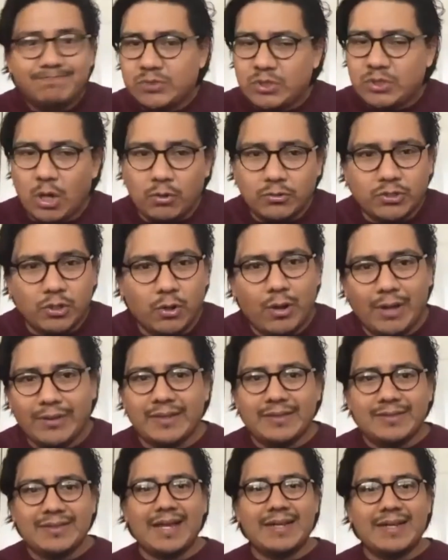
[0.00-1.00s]
So I
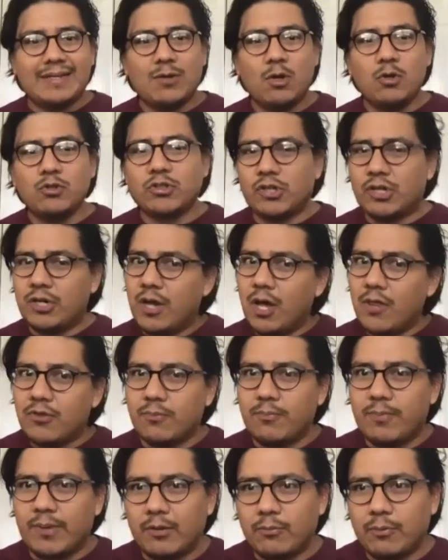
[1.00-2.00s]
think that those are
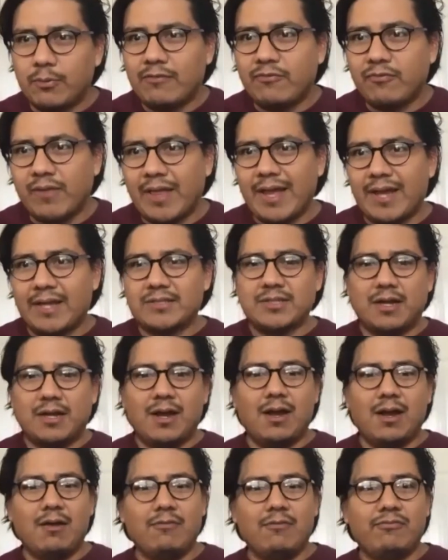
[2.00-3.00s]
another big red flags
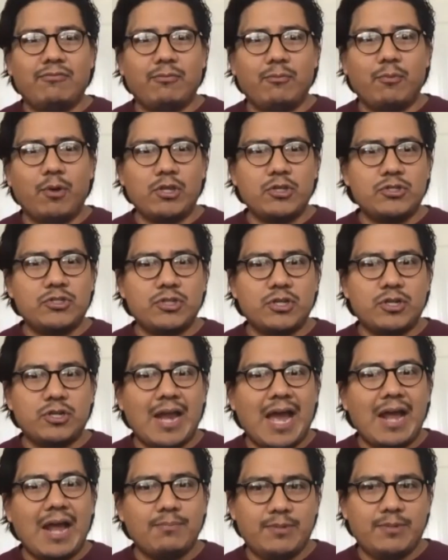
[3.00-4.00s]
of what you should
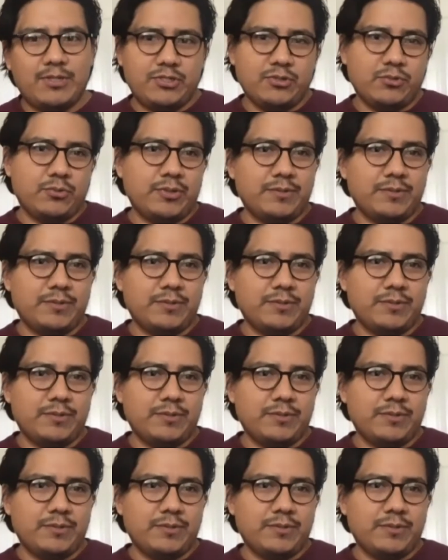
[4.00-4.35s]
not be doing.